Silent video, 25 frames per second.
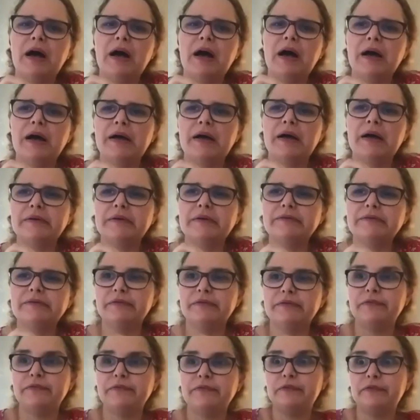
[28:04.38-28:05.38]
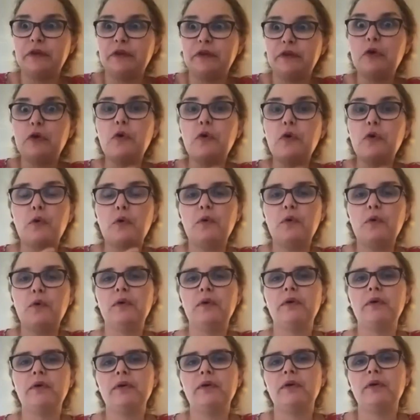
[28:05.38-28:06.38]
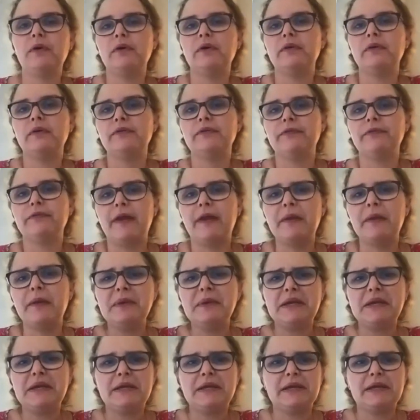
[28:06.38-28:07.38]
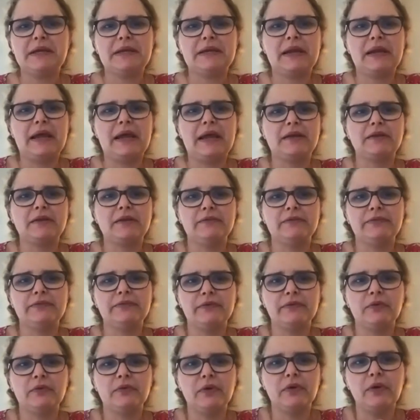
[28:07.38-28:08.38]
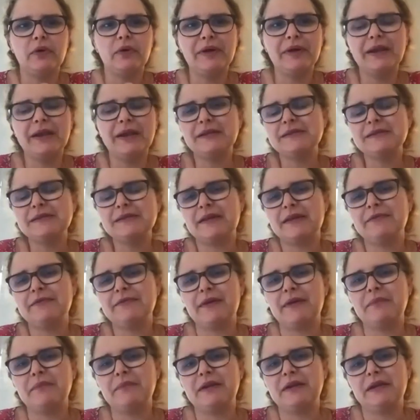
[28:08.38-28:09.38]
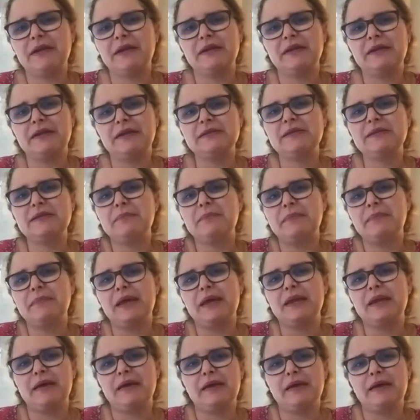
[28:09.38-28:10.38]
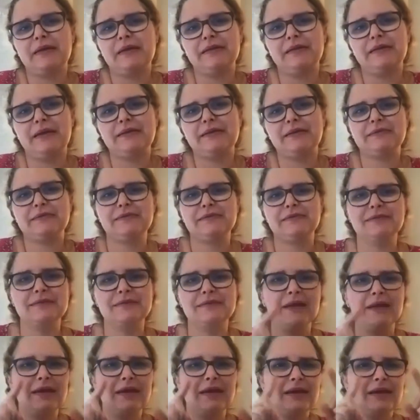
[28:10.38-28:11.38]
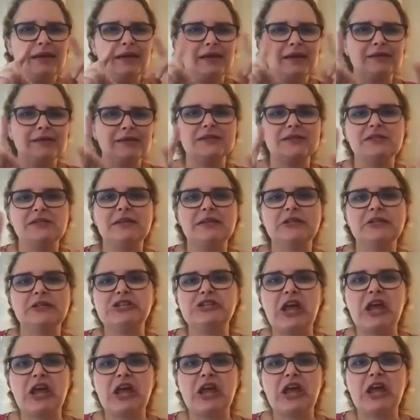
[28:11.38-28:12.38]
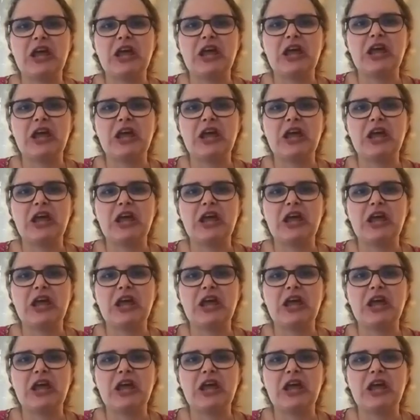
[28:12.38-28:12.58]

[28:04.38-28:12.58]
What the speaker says: makes you feel feminine? Like when I say feminine, doesn't matter that's the gender,